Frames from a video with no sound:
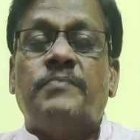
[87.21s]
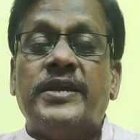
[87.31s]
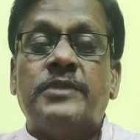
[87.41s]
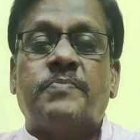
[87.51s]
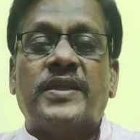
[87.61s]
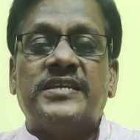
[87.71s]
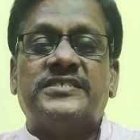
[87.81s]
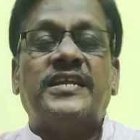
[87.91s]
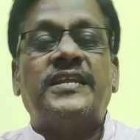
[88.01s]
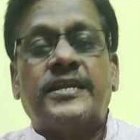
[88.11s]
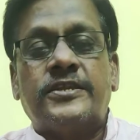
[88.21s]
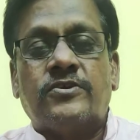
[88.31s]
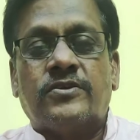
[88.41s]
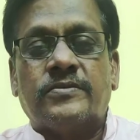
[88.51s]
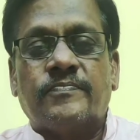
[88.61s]
be in place and get in
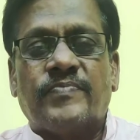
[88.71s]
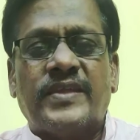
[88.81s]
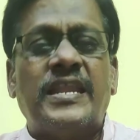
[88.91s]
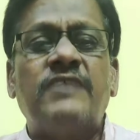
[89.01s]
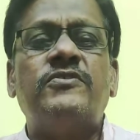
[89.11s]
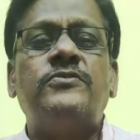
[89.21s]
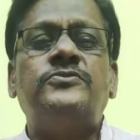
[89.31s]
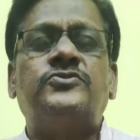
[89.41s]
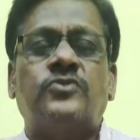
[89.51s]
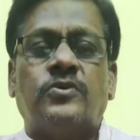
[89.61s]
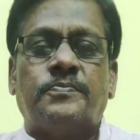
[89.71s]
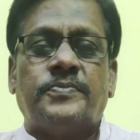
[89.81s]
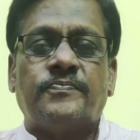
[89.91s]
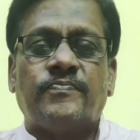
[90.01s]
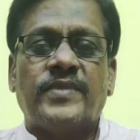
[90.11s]
order. Never lose hope.
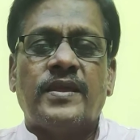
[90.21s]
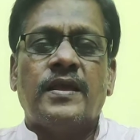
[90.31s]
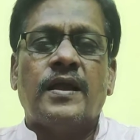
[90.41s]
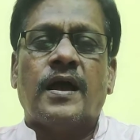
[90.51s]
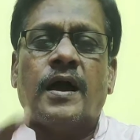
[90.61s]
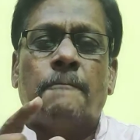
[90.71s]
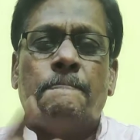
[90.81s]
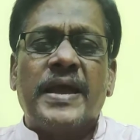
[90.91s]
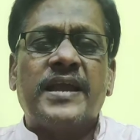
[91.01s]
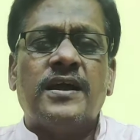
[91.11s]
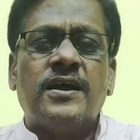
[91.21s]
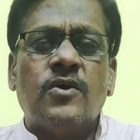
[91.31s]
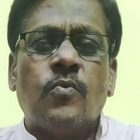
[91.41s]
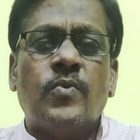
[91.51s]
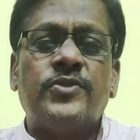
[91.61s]
A
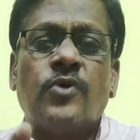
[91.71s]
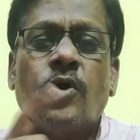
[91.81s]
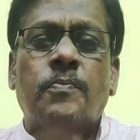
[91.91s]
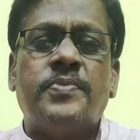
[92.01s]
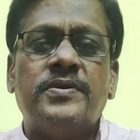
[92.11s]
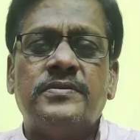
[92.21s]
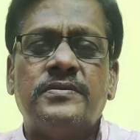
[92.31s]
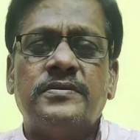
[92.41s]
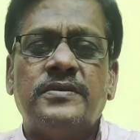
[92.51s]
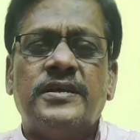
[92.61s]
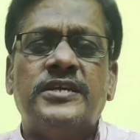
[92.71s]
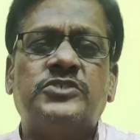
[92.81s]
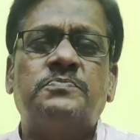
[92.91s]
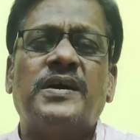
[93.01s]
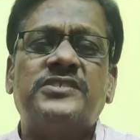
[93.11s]
beggar with hope
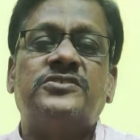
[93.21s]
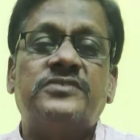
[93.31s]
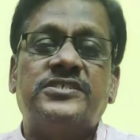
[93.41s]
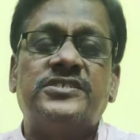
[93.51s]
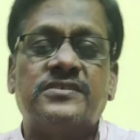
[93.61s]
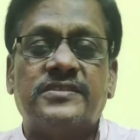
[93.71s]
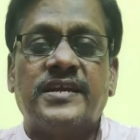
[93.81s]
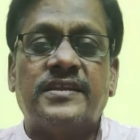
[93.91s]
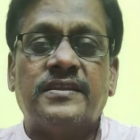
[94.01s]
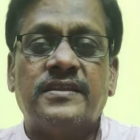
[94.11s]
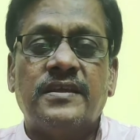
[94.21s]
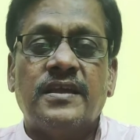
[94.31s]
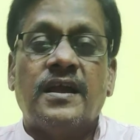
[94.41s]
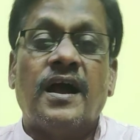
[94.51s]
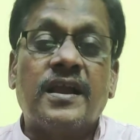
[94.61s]
is much richer than
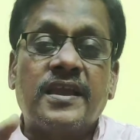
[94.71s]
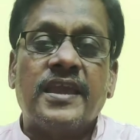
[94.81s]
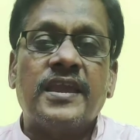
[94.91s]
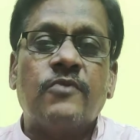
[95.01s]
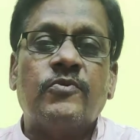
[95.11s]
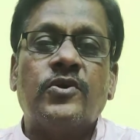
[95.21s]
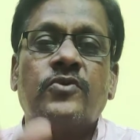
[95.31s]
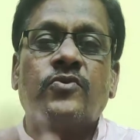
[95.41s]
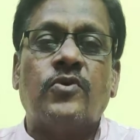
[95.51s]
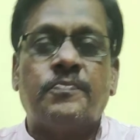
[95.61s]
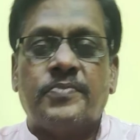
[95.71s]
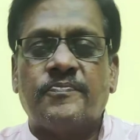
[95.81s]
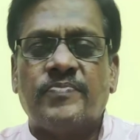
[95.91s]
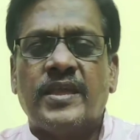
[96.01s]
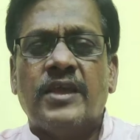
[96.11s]
a king without hope.
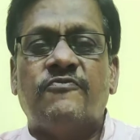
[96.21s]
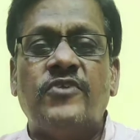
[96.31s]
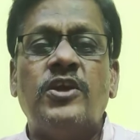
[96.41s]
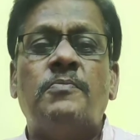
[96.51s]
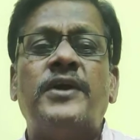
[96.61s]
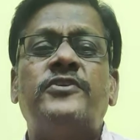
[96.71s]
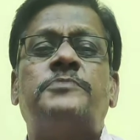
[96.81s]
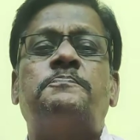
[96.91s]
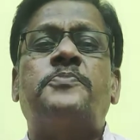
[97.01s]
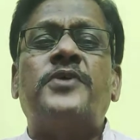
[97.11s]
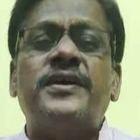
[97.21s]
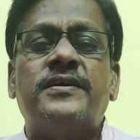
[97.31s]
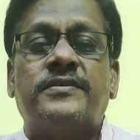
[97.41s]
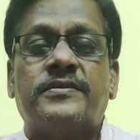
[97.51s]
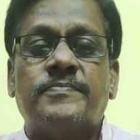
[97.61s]
Fill your mind with
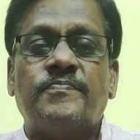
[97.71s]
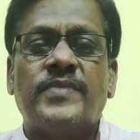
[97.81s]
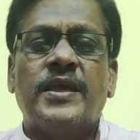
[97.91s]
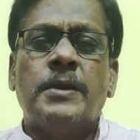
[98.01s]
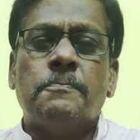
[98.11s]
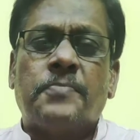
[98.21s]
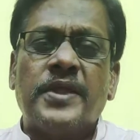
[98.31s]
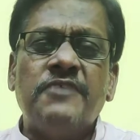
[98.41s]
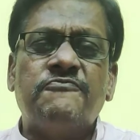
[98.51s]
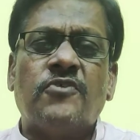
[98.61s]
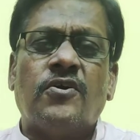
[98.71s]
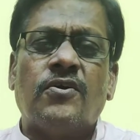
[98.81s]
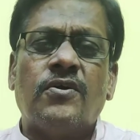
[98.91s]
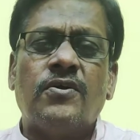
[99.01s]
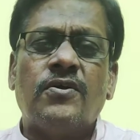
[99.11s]
prayer. Pray
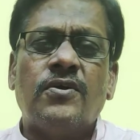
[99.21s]
for